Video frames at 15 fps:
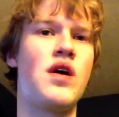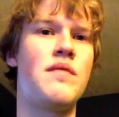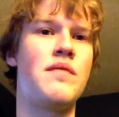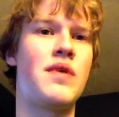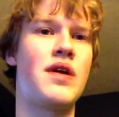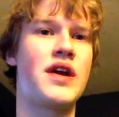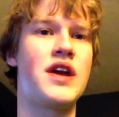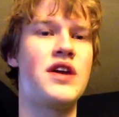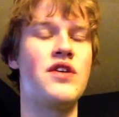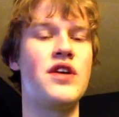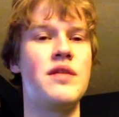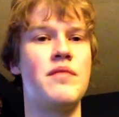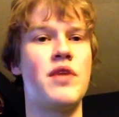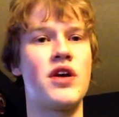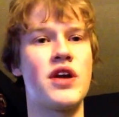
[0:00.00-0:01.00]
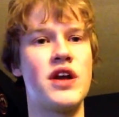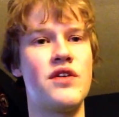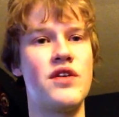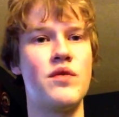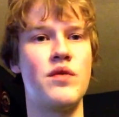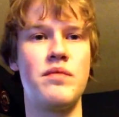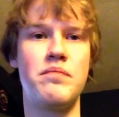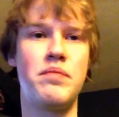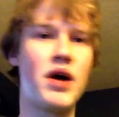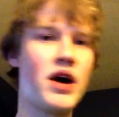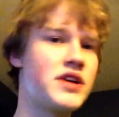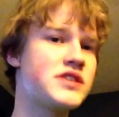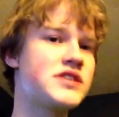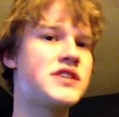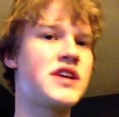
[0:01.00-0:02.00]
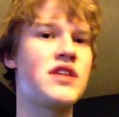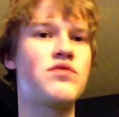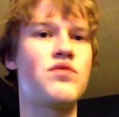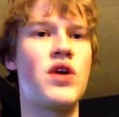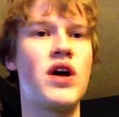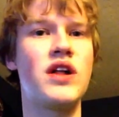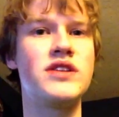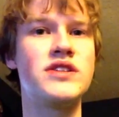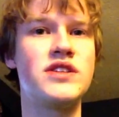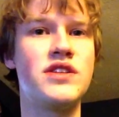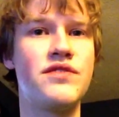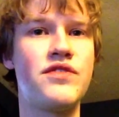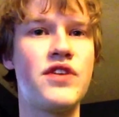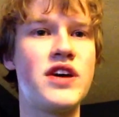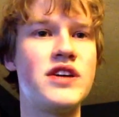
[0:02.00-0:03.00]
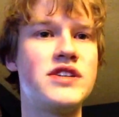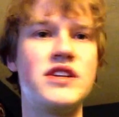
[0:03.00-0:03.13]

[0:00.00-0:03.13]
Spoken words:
Mark Henry, and Mark Henry would punch Seth Rollins in the face.